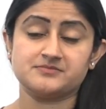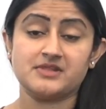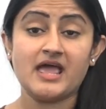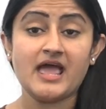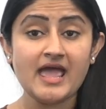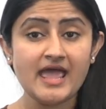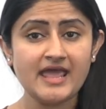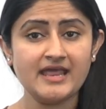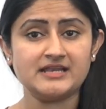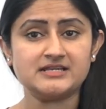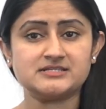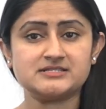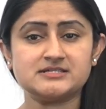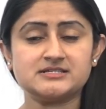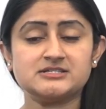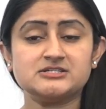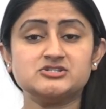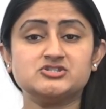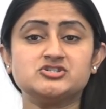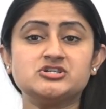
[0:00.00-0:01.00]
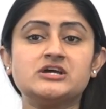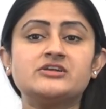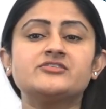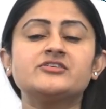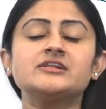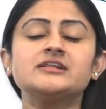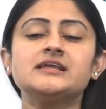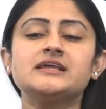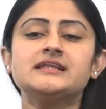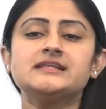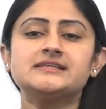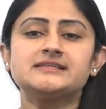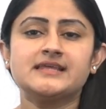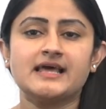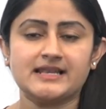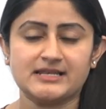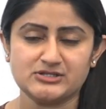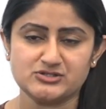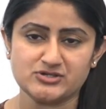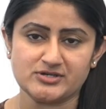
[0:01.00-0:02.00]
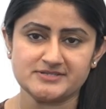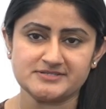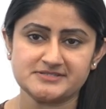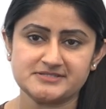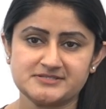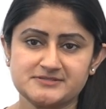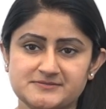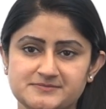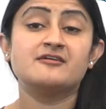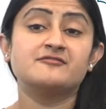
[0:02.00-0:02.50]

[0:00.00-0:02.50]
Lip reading: and General Intelligence.